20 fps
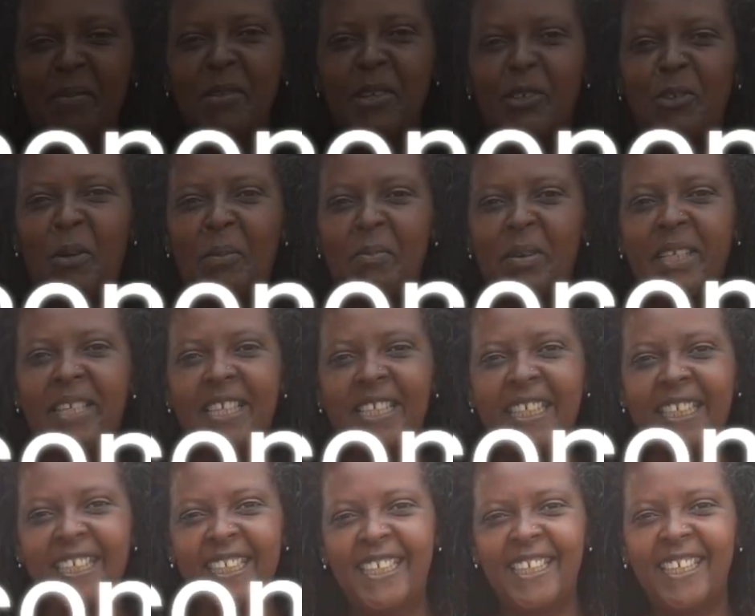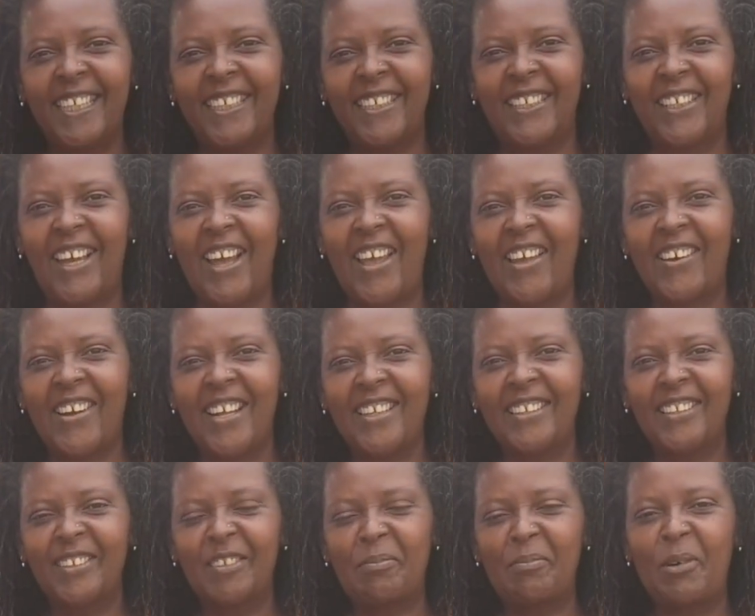name is Ombeti Ngige. I
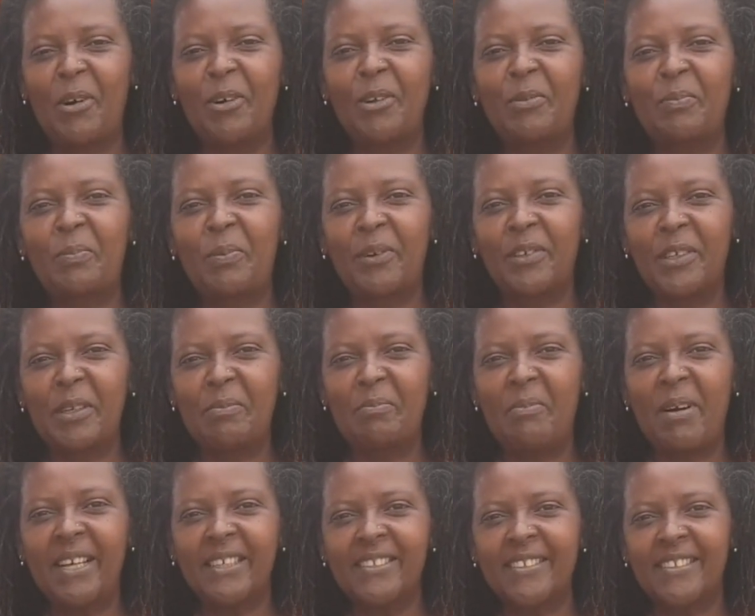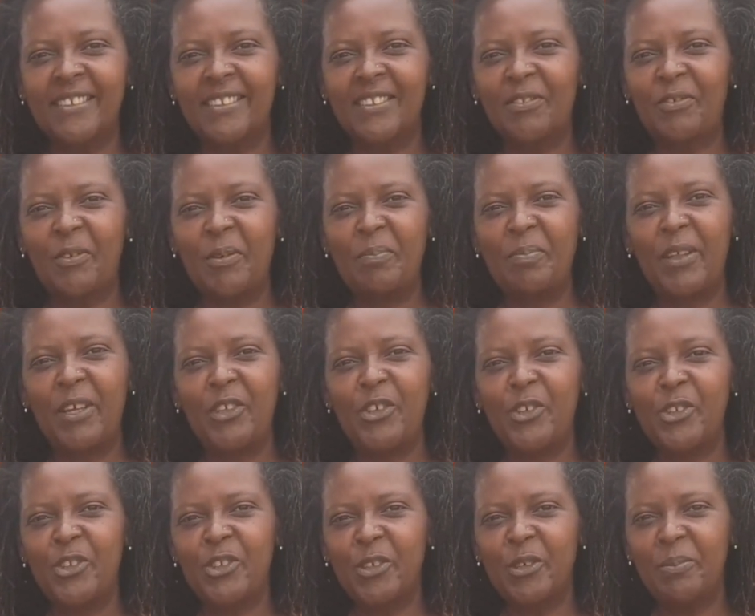learned about Protein Masters from the
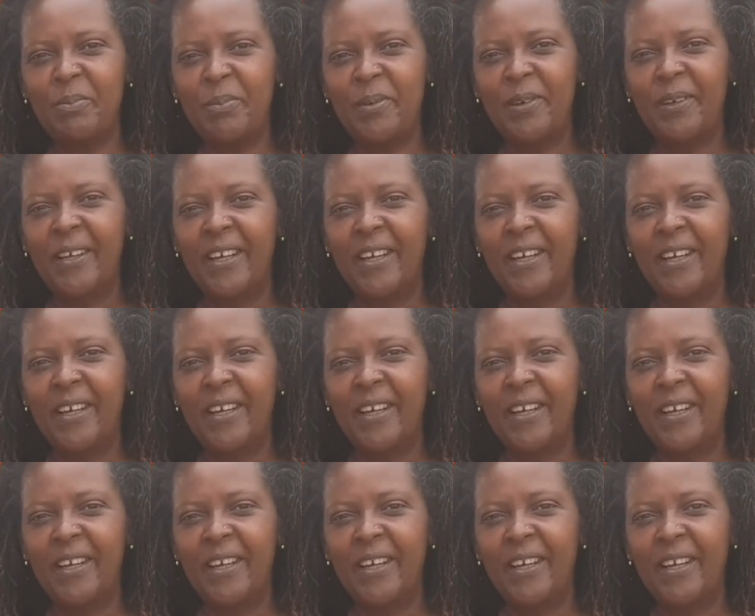YouTube.